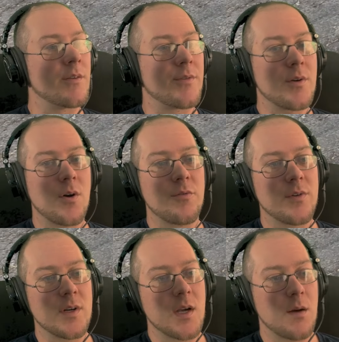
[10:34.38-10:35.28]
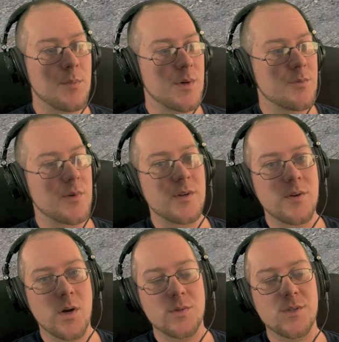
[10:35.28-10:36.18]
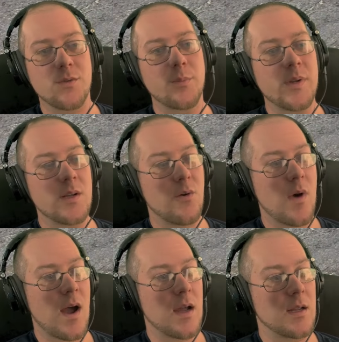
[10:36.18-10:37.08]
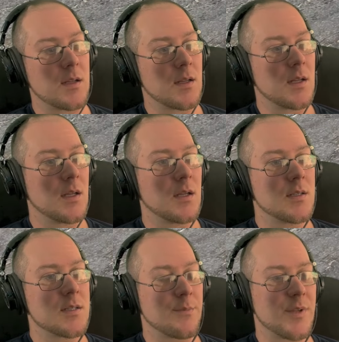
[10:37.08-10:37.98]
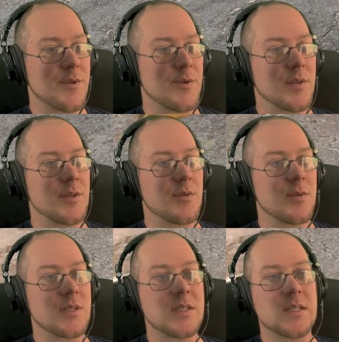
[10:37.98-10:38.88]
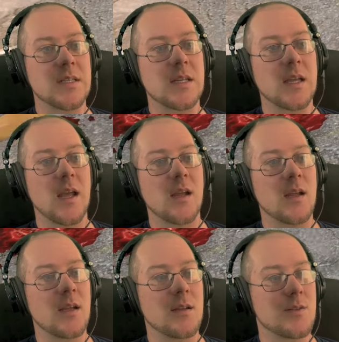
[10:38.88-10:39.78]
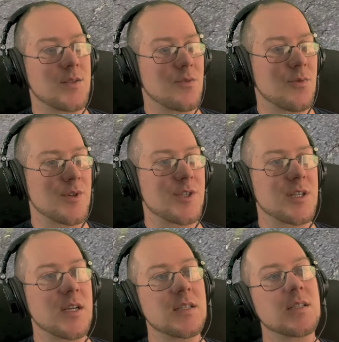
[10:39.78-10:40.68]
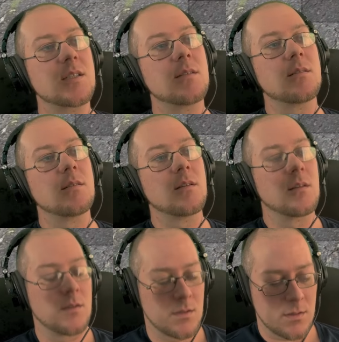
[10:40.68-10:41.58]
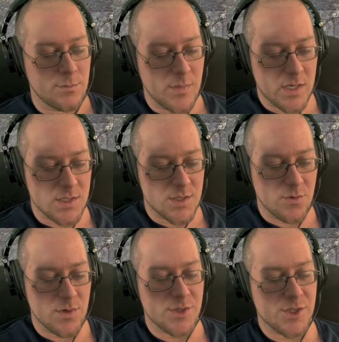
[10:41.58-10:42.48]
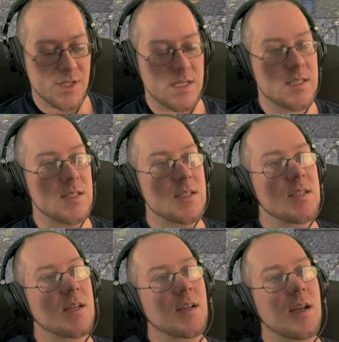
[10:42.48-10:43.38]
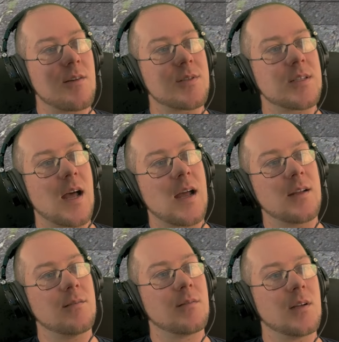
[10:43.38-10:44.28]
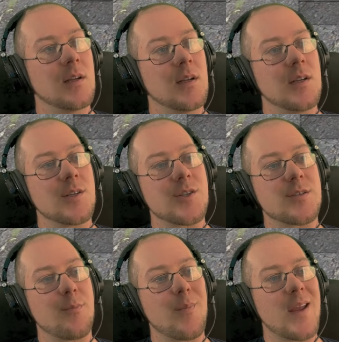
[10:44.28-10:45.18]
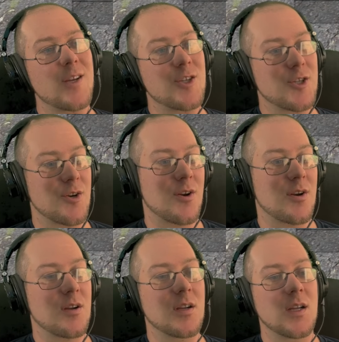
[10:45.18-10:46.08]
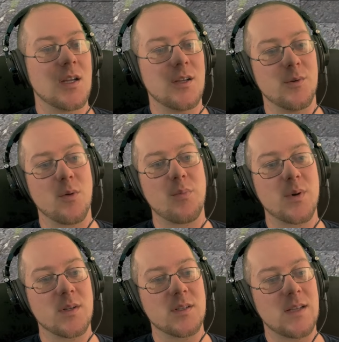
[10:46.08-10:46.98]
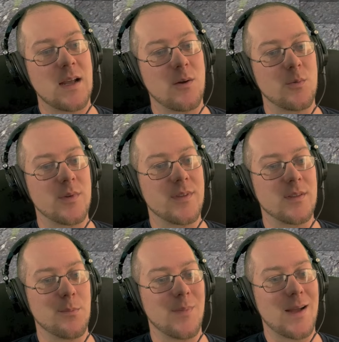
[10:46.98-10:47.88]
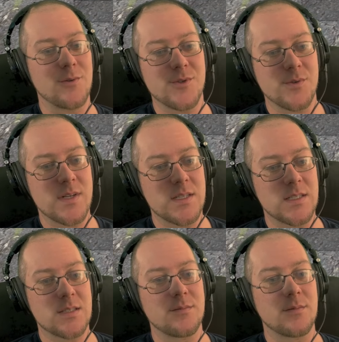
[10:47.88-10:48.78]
you're over encumbered when you go to a POI, something you can do is stick a storage chest. Make a storage chest and stick it outside. Just make sure you don't put it down within the boundaries,